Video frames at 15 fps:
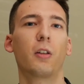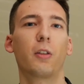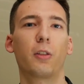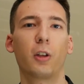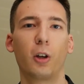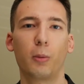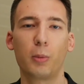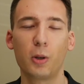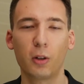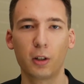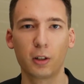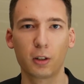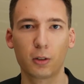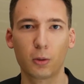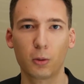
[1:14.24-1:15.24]

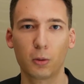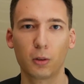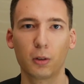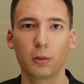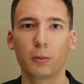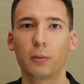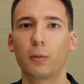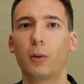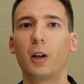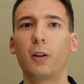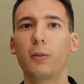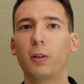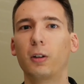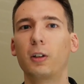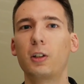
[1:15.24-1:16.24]
therapeutic or
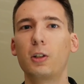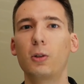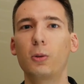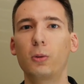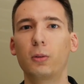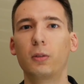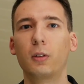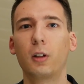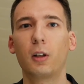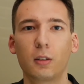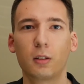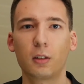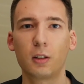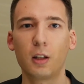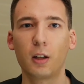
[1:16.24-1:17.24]
whatever, you
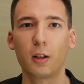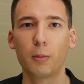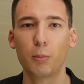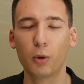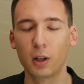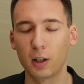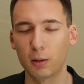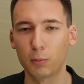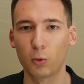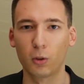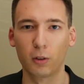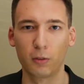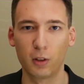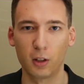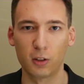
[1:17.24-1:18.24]
bring in more
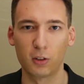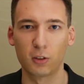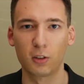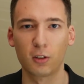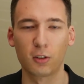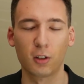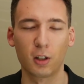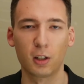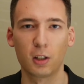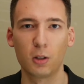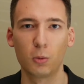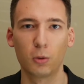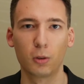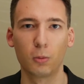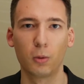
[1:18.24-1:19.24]
of this, just like you
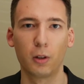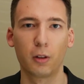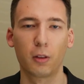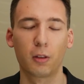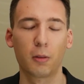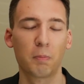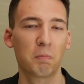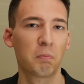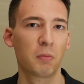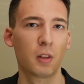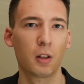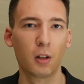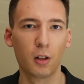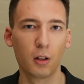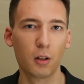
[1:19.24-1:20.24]
would with
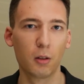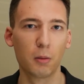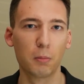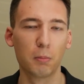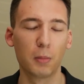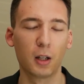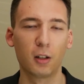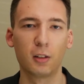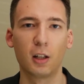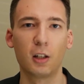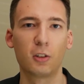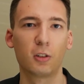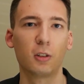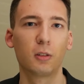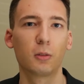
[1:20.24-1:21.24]

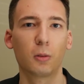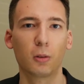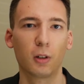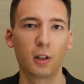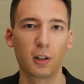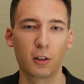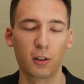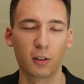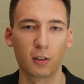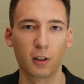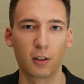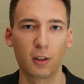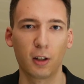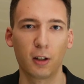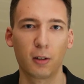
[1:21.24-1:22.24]
meditation or anything
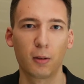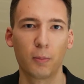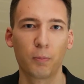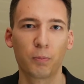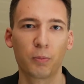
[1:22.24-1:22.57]
like that.